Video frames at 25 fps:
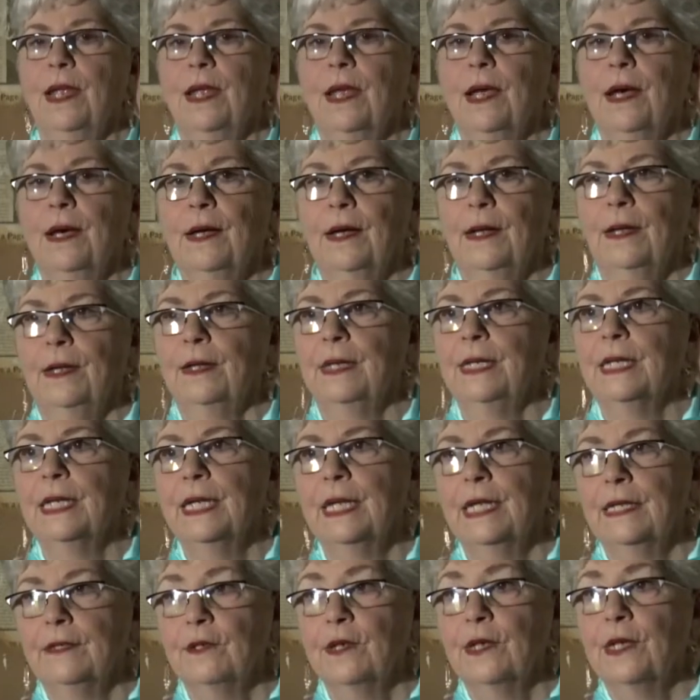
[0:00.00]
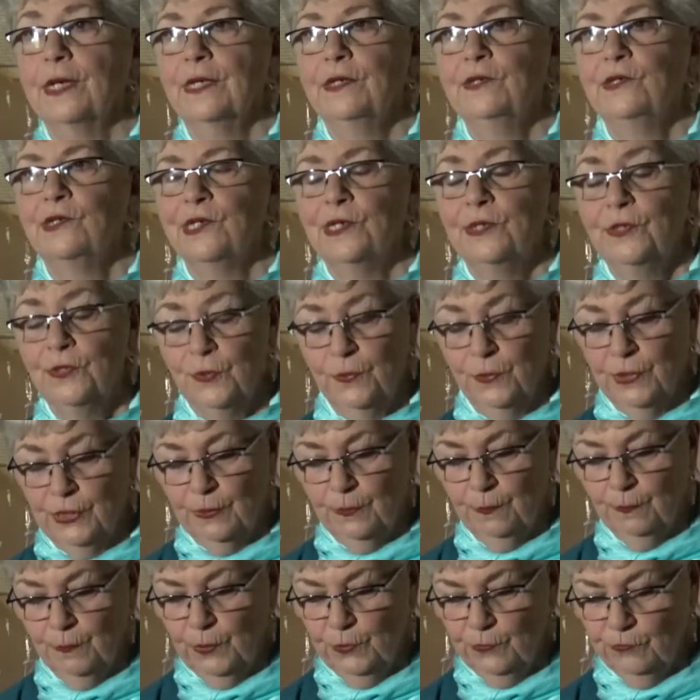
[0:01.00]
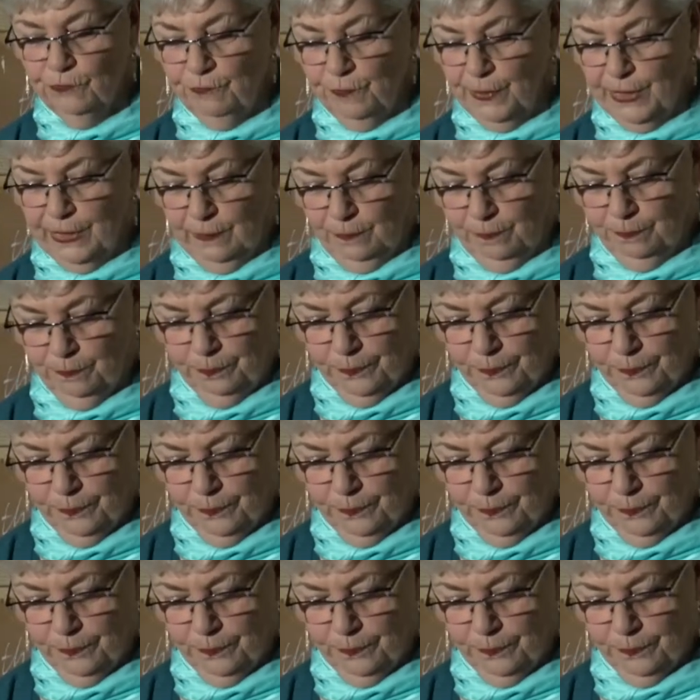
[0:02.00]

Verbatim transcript: uh, and continue in the movement.